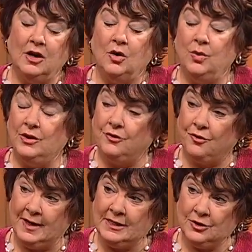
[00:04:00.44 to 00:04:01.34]
With a
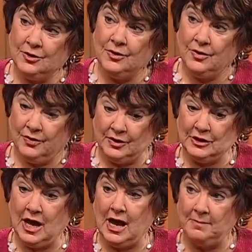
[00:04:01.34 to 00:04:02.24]
freezer, the
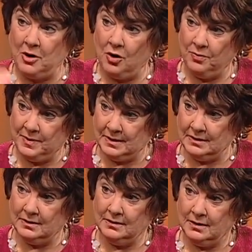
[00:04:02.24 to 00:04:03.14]
top
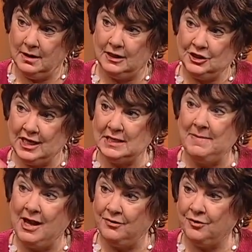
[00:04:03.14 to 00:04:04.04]
open chest
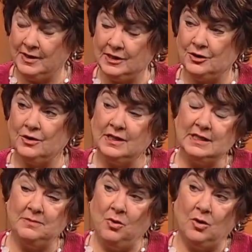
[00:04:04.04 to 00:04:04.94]
mount freezer
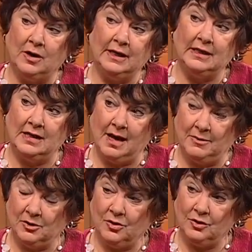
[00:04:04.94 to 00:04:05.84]
is more
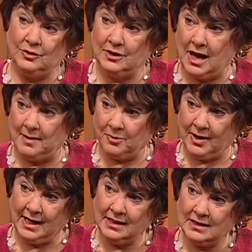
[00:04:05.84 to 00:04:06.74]
economical to
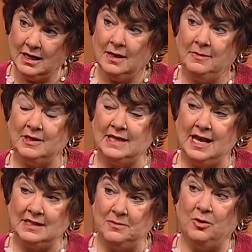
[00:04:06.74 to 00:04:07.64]
operate because it
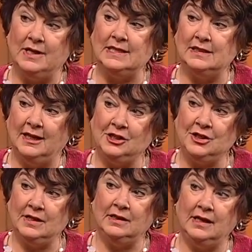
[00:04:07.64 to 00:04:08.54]
has more
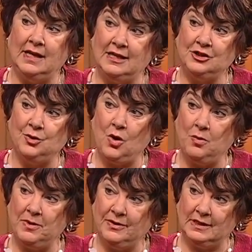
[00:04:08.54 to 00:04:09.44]
insulation, and as you
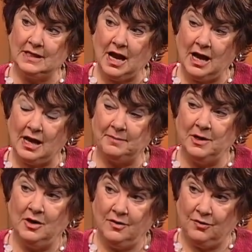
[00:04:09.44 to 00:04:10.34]
open the top
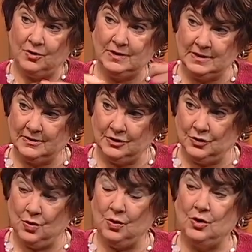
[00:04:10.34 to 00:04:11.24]
versus the
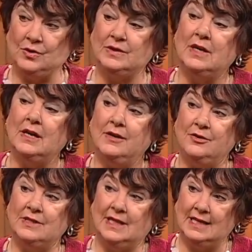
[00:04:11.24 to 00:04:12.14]
doors,
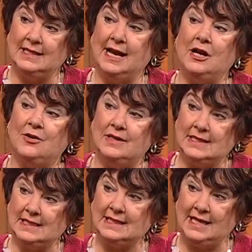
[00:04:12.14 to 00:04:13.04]
there's less air that's
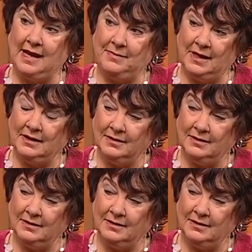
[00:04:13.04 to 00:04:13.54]
escaping.